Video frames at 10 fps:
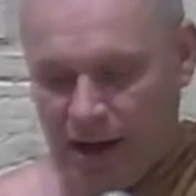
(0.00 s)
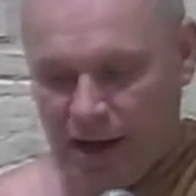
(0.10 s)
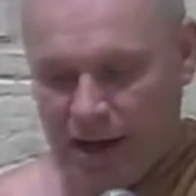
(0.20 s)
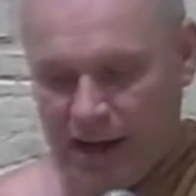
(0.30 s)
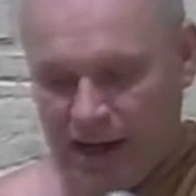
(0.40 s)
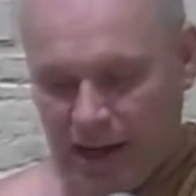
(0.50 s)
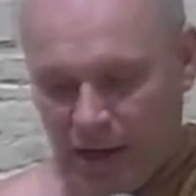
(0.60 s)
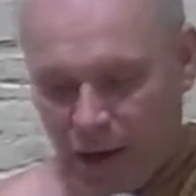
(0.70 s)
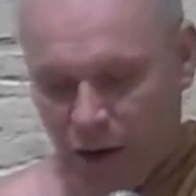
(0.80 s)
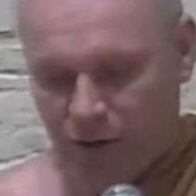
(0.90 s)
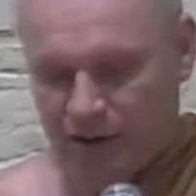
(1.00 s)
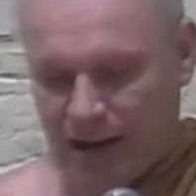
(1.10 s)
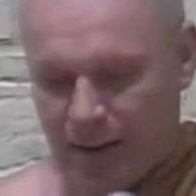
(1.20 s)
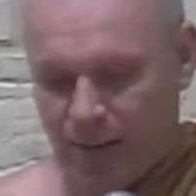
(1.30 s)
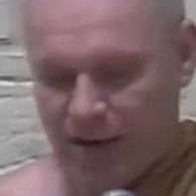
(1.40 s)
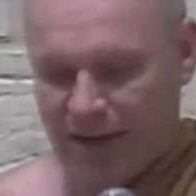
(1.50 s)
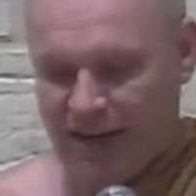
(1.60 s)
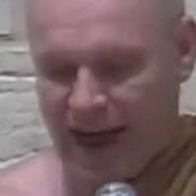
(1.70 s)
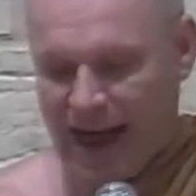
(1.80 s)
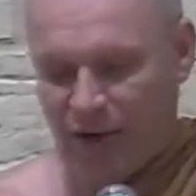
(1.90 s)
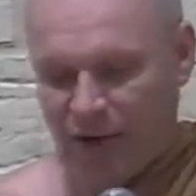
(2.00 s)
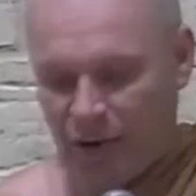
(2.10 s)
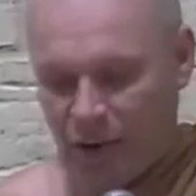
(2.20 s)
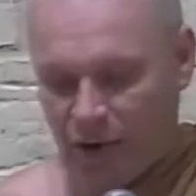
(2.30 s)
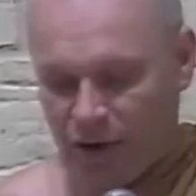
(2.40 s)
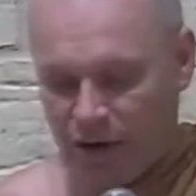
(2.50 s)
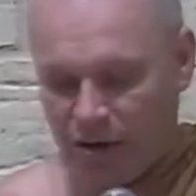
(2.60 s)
he knows, I breathe out long.